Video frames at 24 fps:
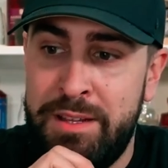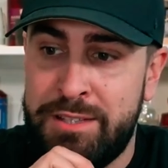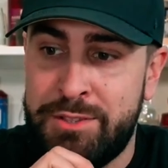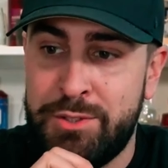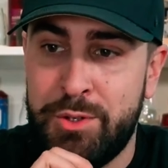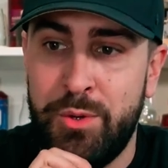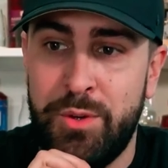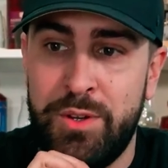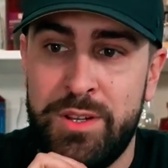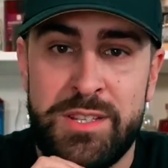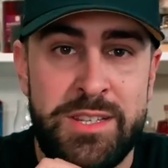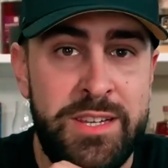it's
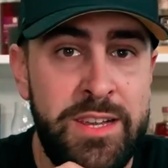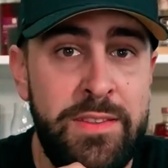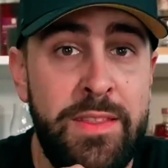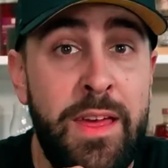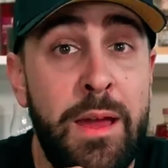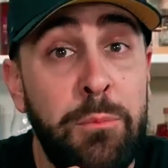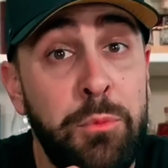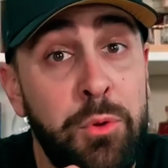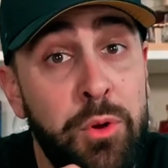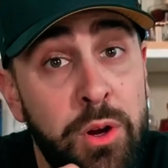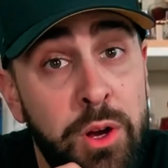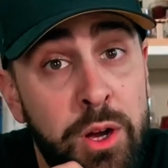cool to see
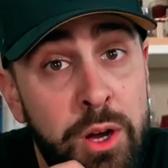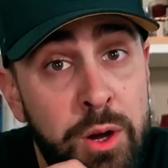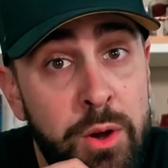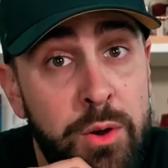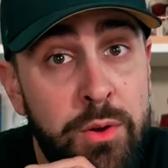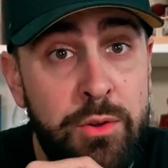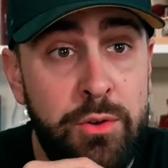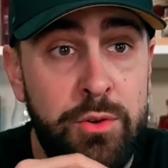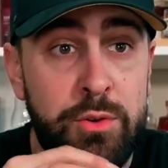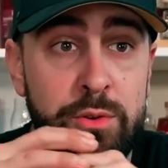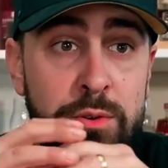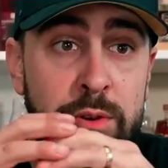them
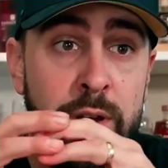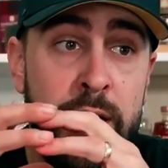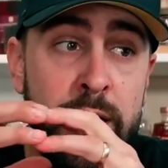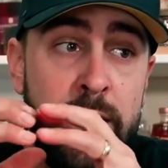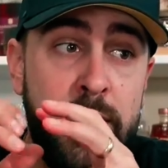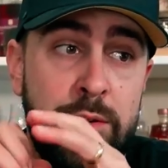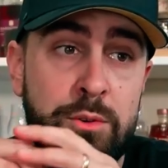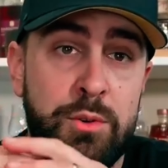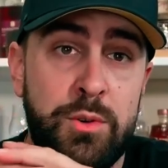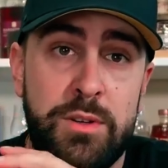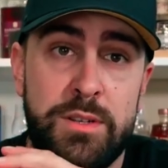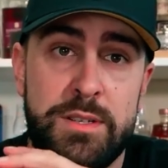grow,
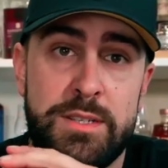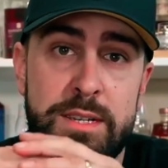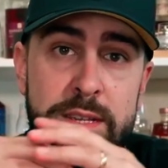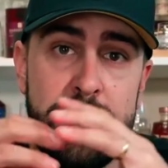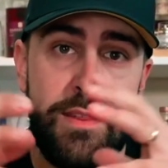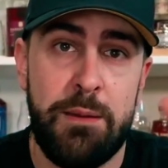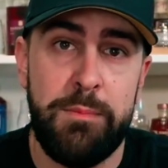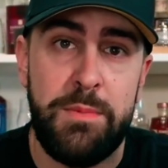cool to see